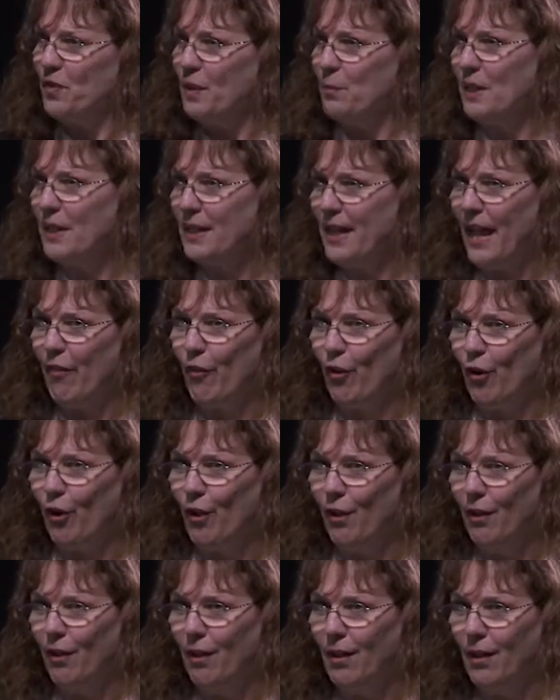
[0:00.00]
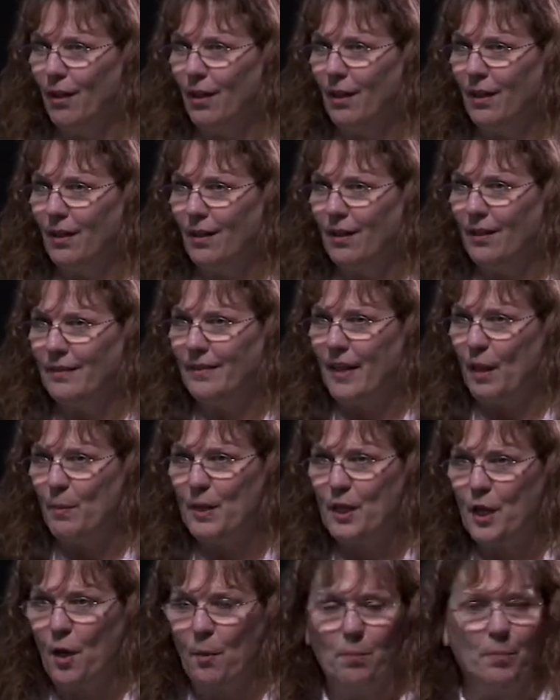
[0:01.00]
them together. They
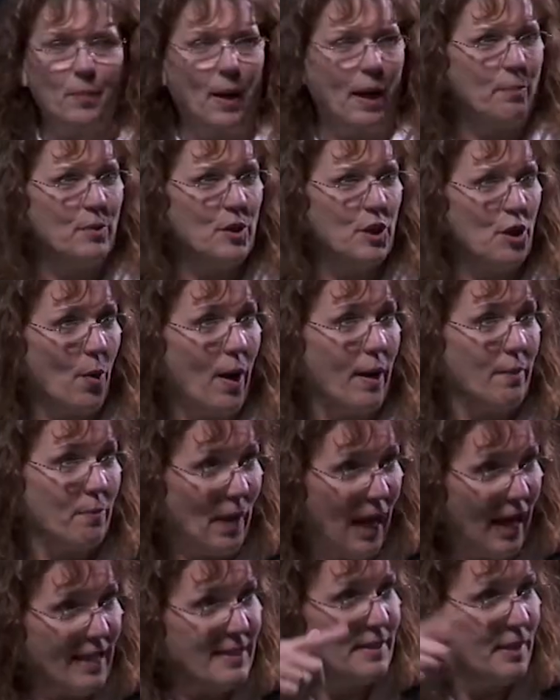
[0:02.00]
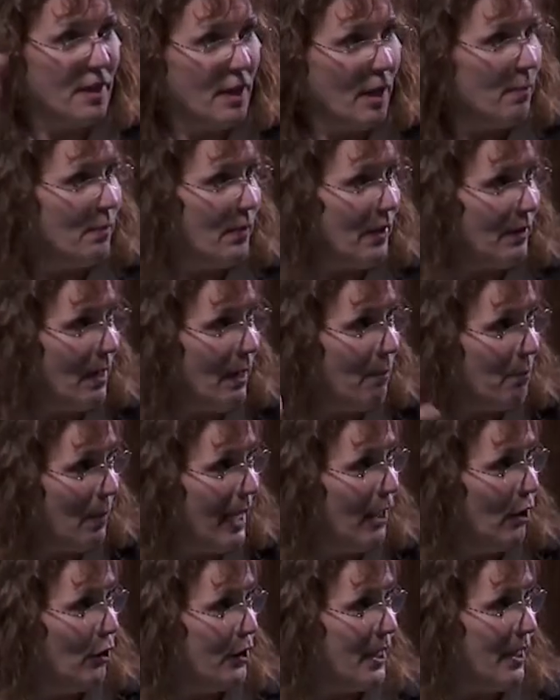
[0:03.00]
become, you know, I set up
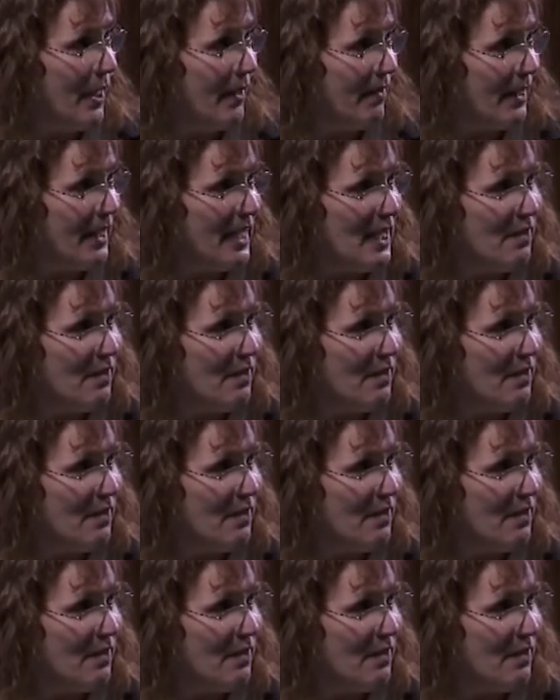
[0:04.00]
by looking at